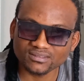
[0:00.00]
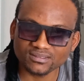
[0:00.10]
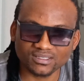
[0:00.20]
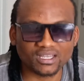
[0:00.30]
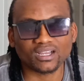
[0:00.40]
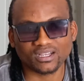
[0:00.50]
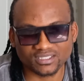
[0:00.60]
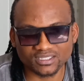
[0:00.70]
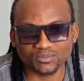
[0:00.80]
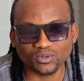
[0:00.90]
yeah,
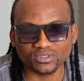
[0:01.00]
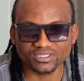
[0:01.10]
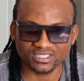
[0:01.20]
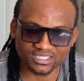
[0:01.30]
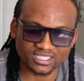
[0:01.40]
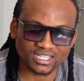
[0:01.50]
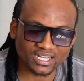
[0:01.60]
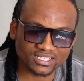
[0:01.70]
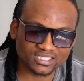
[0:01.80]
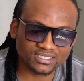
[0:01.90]
Archie the Bold, DJ
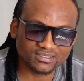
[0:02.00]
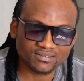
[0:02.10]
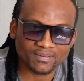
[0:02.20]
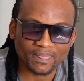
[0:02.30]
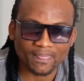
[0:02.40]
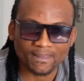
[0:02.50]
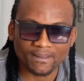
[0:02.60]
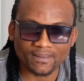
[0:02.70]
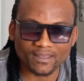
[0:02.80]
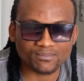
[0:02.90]
Archie,
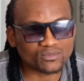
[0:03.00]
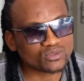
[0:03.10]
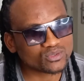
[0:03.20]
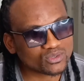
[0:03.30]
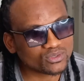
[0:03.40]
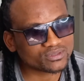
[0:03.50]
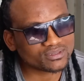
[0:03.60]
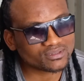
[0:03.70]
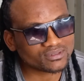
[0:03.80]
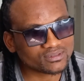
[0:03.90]
and I'm also
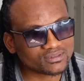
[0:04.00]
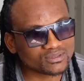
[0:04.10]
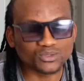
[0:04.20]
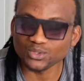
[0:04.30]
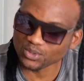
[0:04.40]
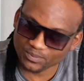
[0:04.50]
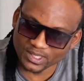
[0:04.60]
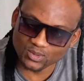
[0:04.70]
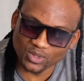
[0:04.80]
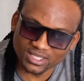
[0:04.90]
on YouTube
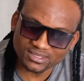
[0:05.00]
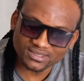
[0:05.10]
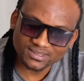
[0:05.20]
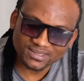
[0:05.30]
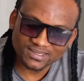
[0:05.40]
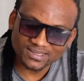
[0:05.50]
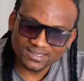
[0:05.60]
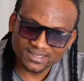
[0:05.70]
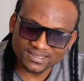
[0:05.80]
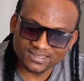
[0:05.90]
as well,
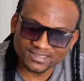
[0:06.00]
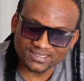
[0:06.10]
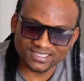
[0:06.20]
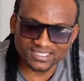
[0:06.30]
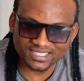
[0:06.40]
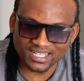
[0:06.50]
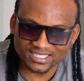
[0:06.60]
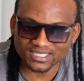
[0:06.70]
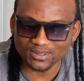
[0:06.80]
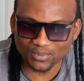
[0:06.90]
yeah, as DJ
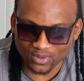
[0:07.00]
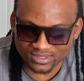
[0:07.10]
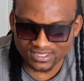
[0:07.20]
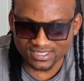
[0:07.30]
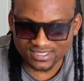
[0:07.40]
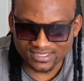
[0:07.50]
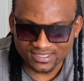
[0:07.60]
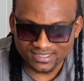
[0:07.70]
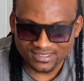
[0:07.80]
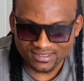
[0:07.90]
Archie the Bold,
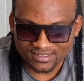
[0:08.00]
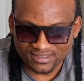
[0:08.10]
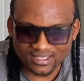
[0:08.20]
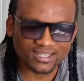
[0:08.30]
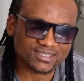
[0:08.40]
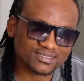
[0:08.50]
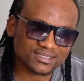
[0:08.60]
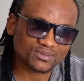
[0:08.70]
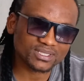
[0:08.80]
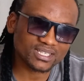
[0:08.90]
yeah.
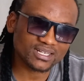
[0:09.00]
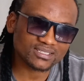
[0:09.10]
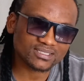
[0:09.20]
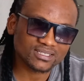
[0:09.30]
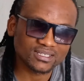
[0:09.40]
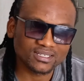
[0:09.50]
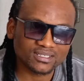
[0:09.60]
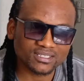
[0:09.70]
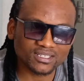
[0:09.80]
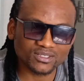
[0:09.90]
And what else?
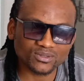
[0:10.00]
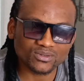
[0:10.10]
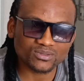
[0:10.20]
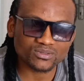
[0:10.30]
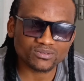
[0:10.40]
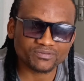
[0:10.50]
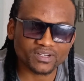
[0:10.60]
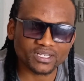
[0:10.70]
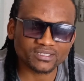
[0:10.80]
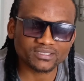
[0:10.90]
They can also
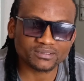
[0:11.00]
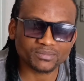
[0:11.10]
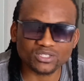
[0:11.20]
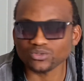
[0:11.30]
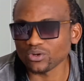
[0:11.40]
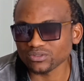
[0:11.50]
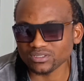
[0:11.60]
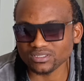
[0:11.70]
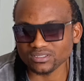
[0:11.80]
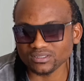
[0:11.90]
find my
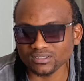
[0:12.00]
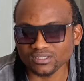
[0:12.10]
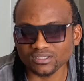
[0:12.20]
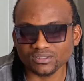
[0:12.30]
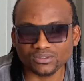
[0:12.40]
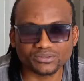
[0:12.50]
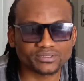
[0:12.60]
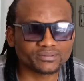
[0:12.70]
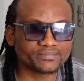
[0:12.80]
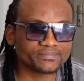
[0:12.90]
songs
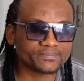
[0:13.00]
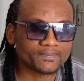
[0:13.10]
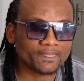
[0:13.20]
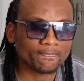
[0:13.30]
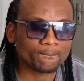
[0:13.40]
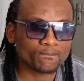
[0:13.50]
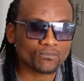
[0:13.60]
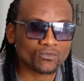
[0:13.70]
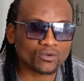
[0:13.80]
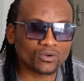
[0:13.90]
on
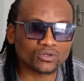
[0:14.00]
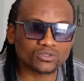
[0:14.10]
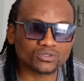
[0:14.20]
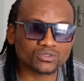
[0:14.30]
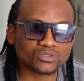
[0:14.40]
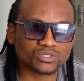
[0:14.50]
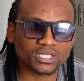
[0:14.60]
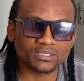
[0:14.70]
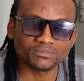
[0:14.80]
all social